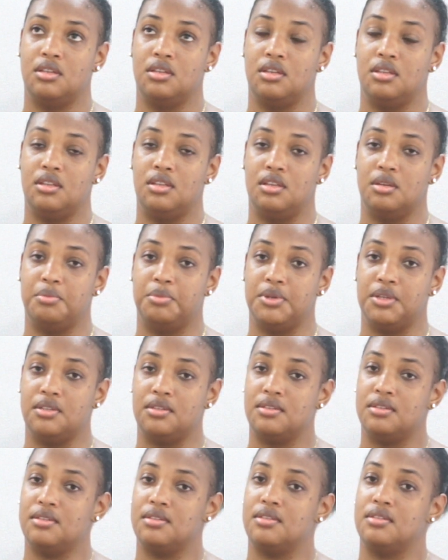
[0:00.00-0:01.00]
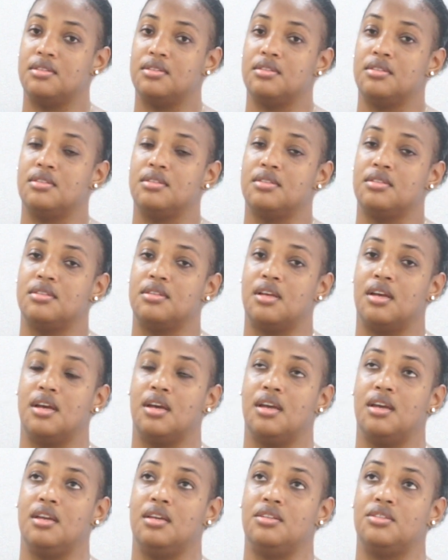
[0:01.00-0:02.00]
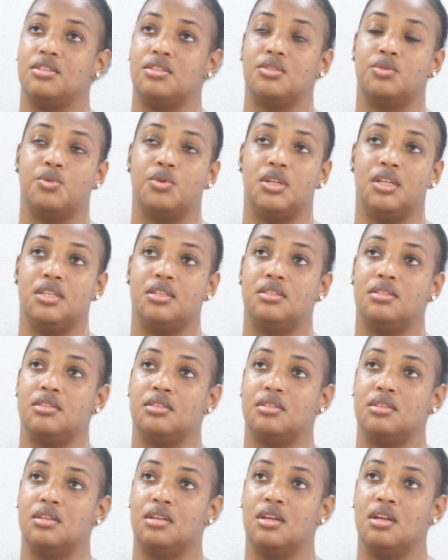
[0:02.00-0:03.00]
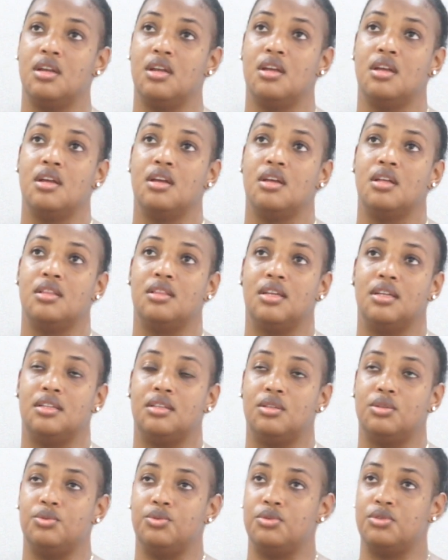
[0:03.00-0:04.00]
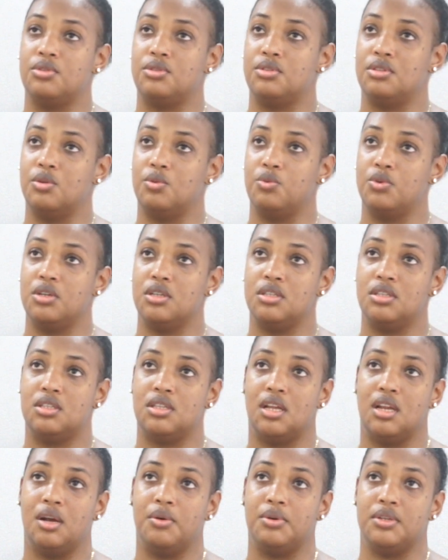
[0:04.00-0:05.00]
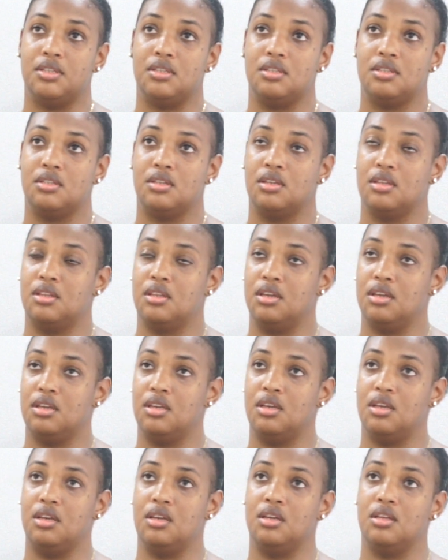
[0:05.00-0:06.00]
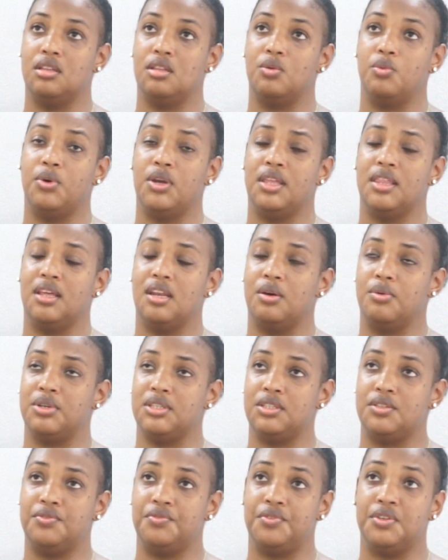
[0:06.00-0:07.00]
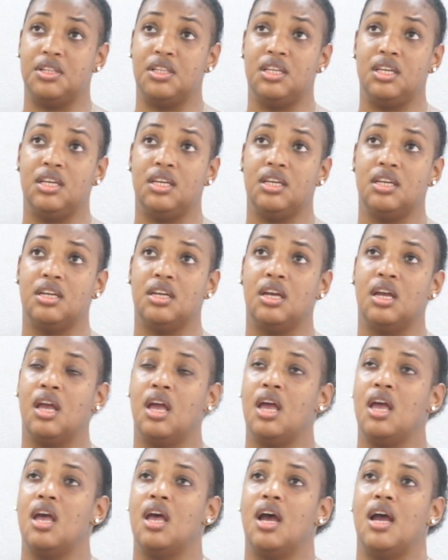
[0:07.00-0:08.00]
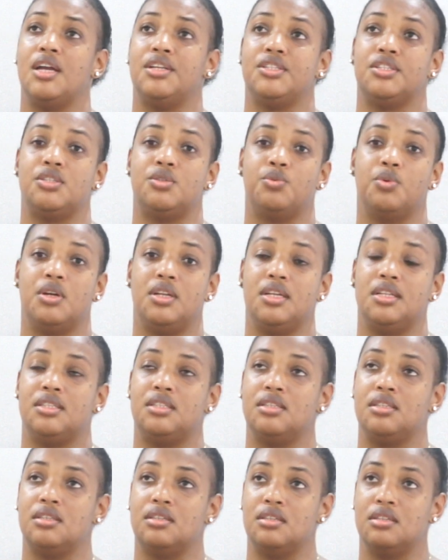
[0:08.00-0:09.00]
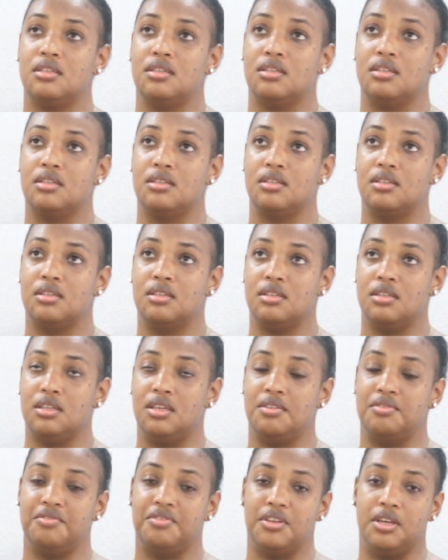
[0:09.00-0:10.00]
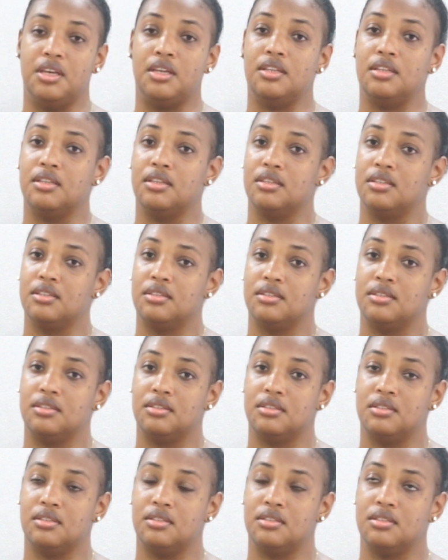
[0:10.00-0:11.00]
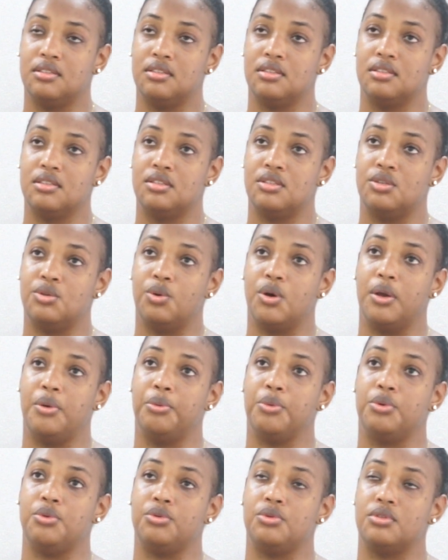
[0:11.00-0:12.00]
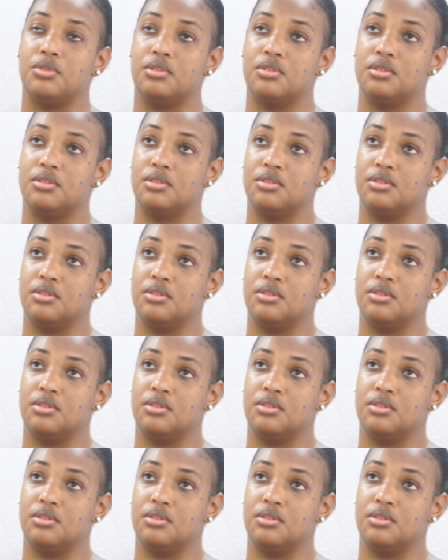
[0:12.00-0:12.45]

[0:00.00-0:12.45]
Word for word: in the abyss. I just wanted to let loose the words that I was thinking, the way that I was feeling. I just wanted to give in. So I wrote.